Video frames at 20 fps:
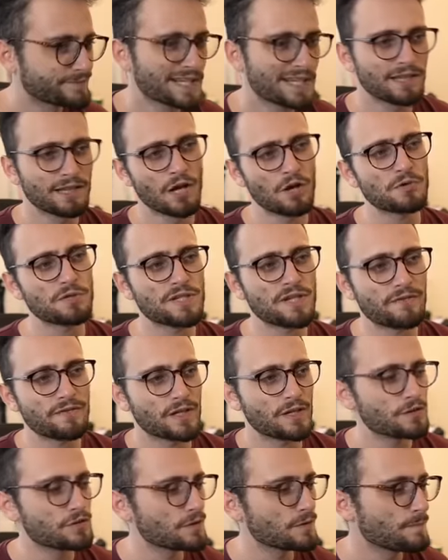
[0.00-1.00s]
Low
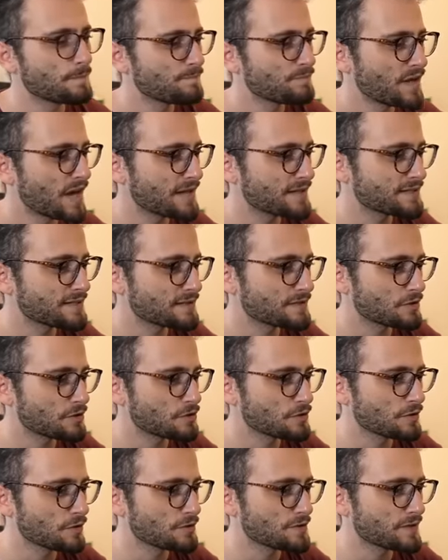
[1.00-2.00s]
seven hundred. High six
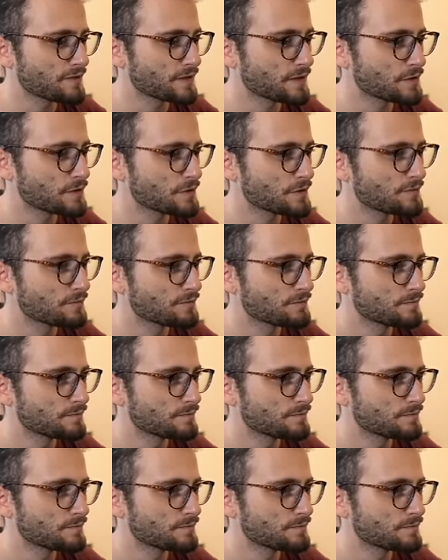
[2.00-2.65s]
hundred, low seven hundred.